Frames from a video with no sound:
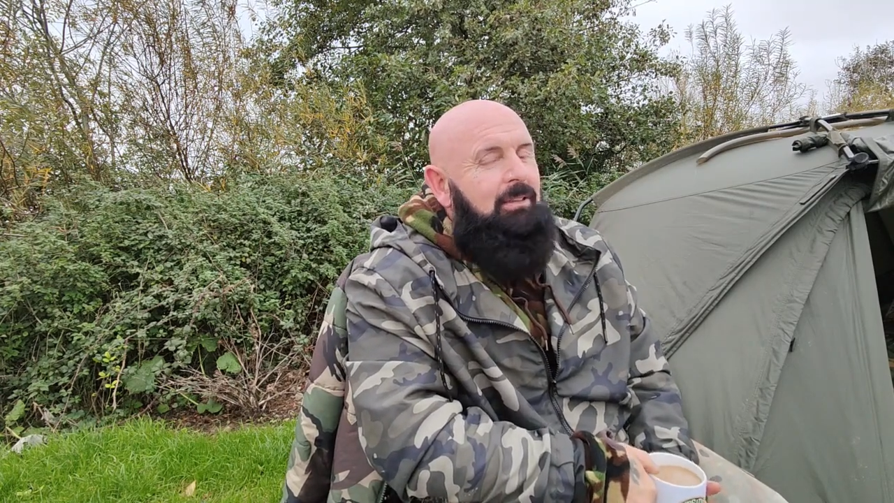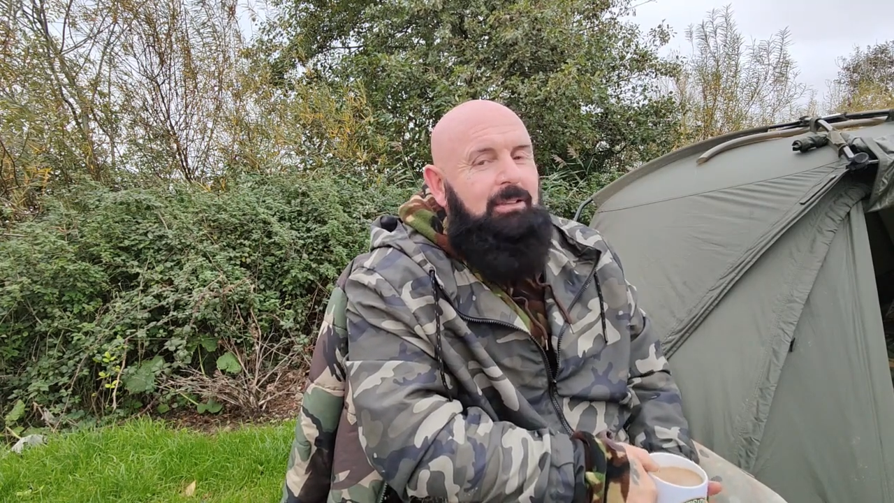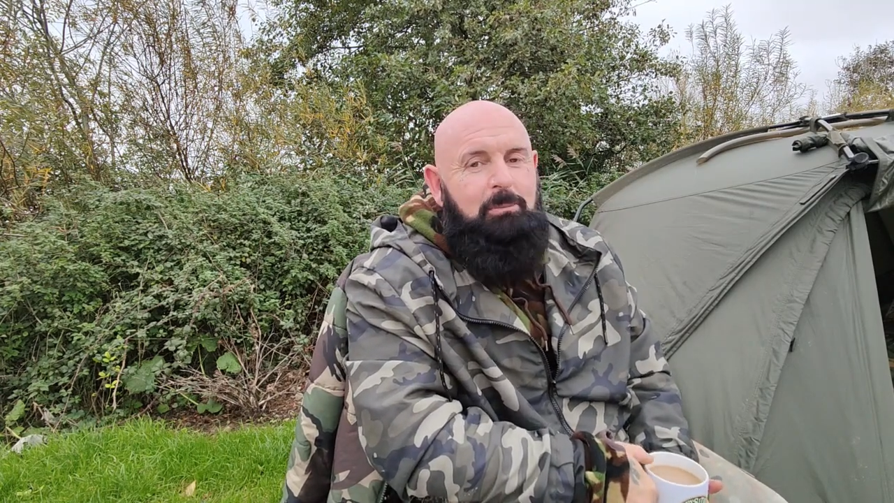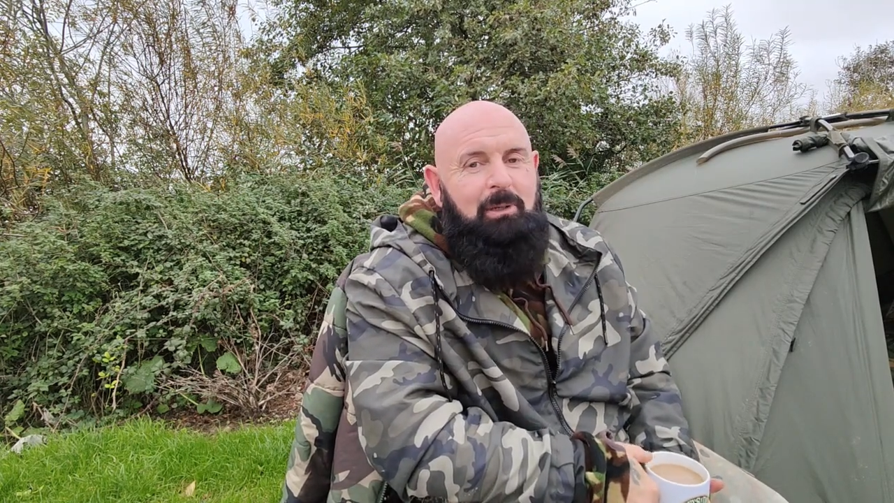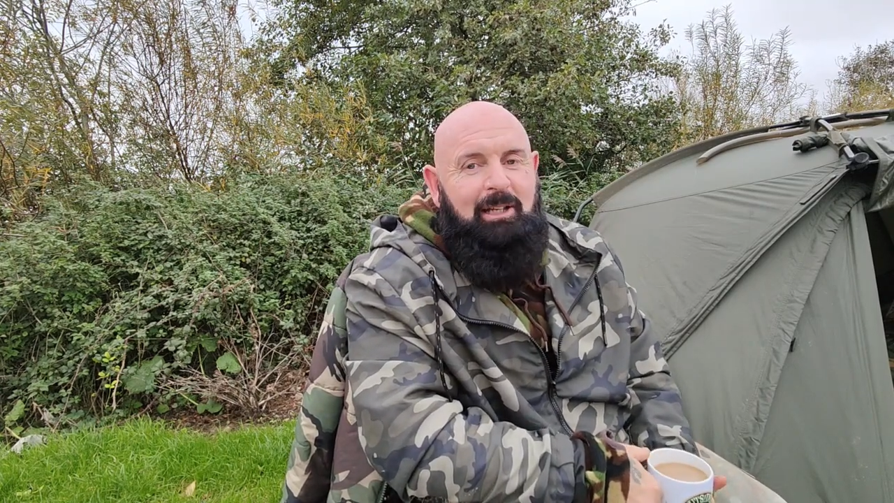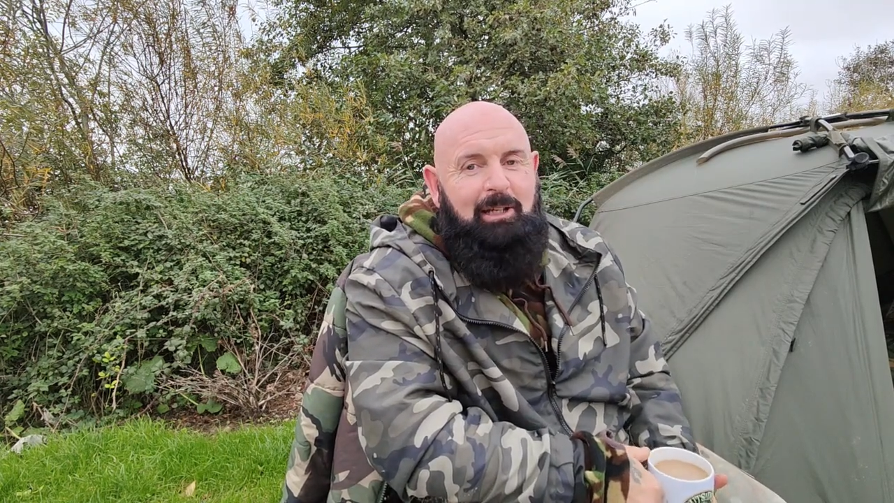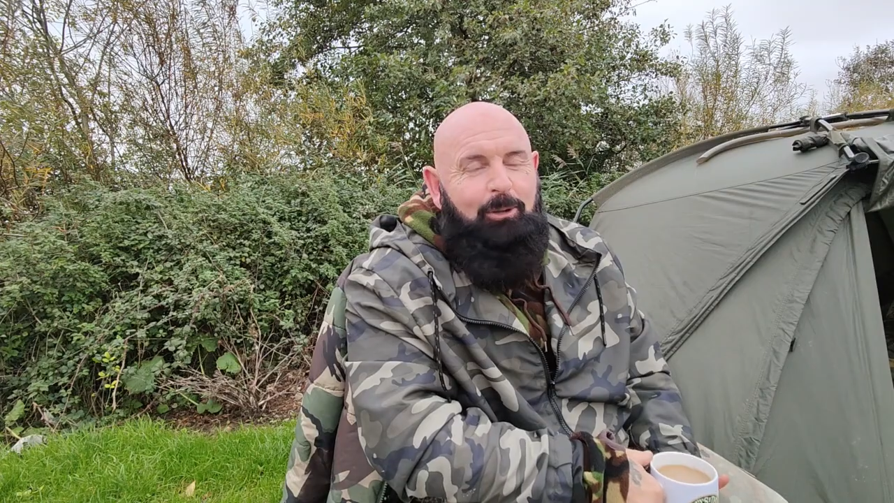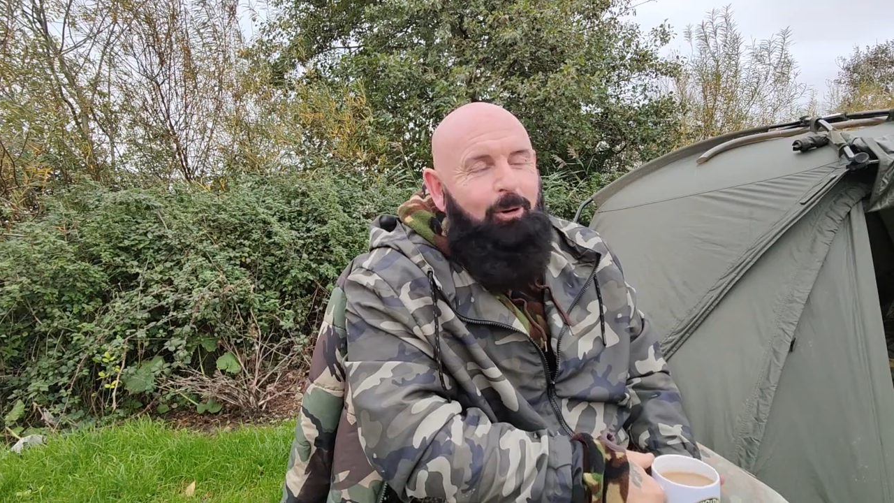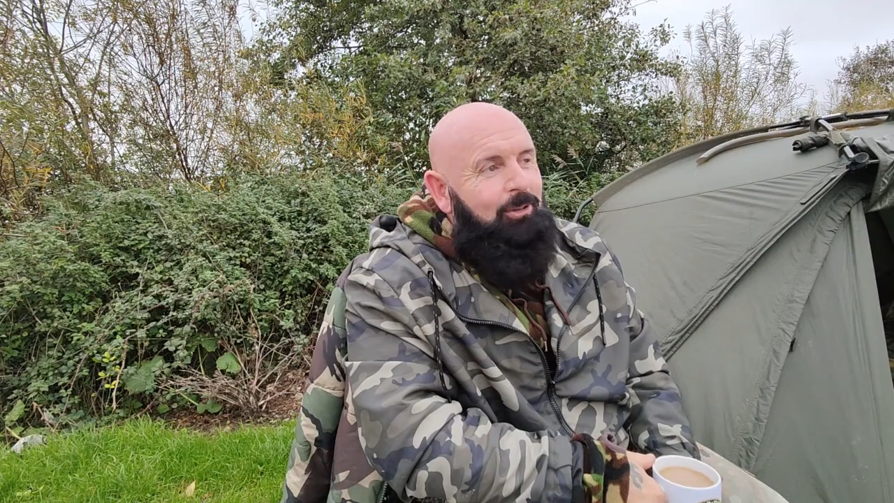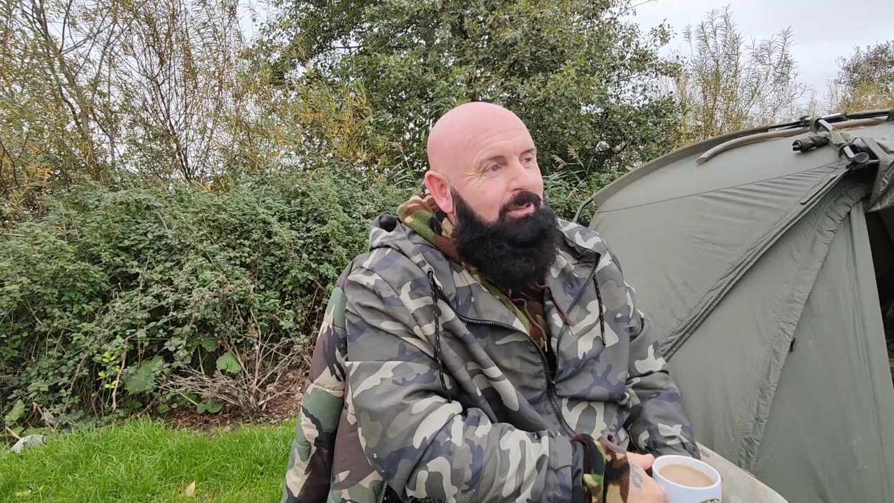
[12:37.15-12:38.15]
because my little
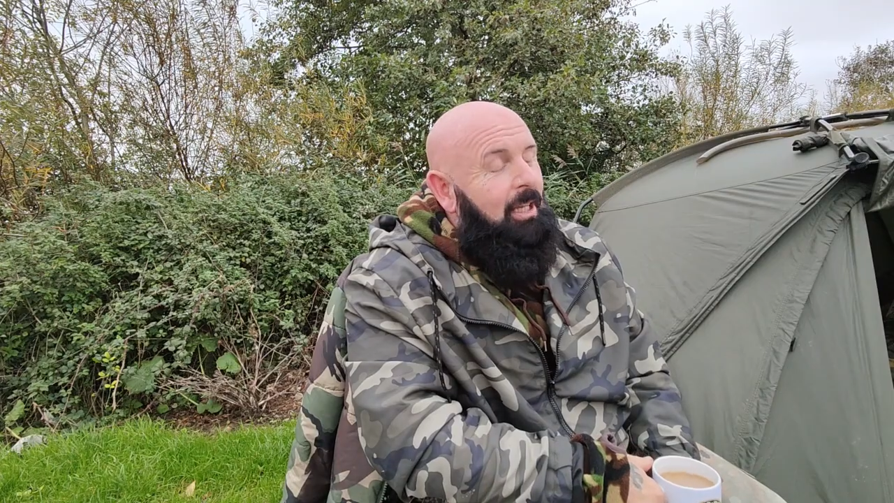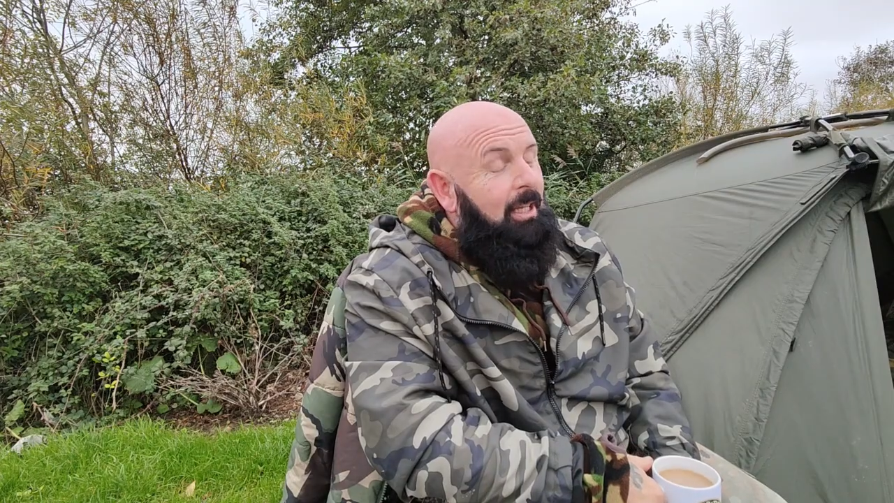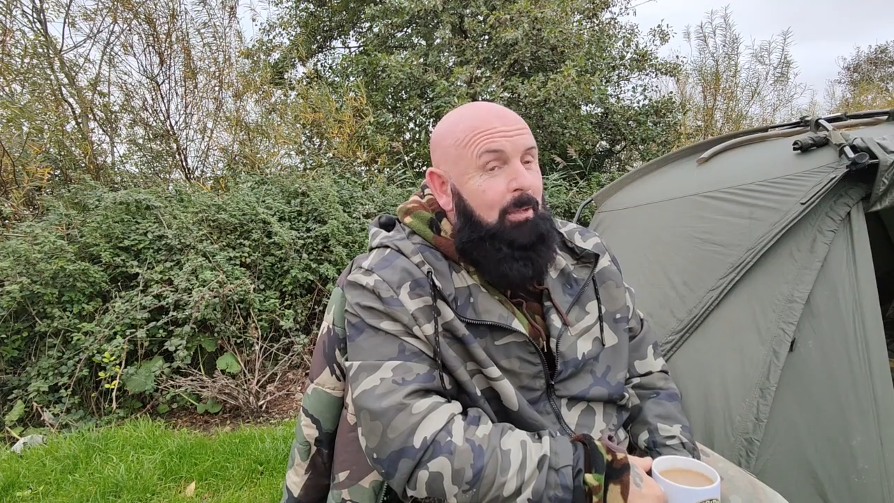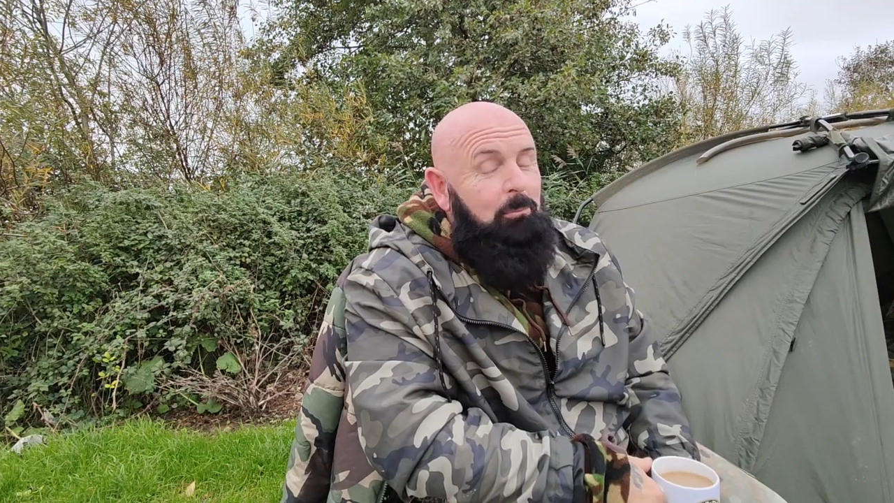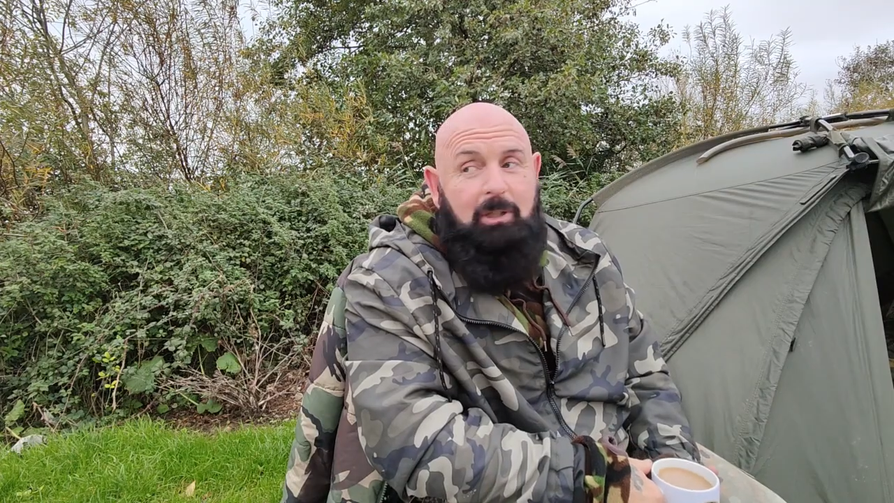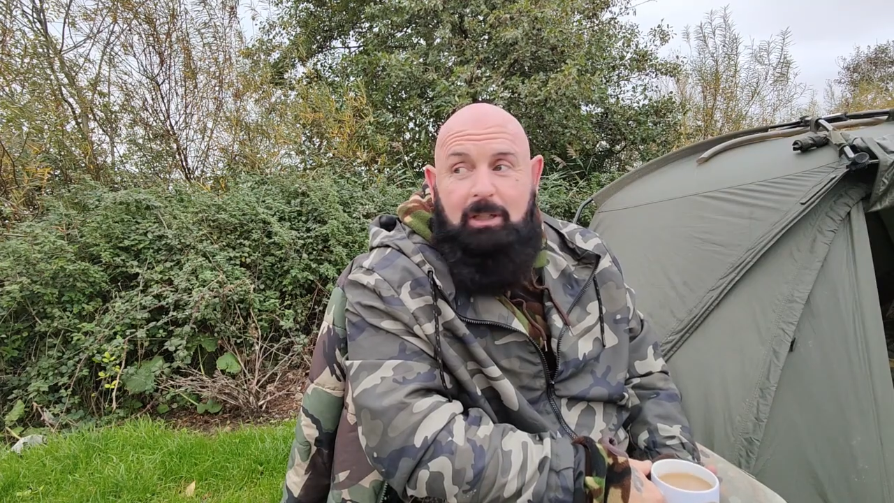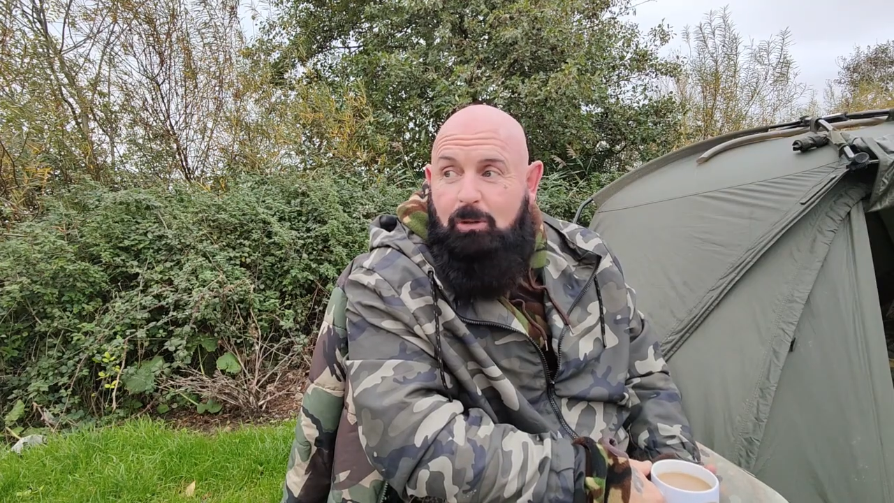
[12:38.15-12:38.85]
dog's here. I can't bring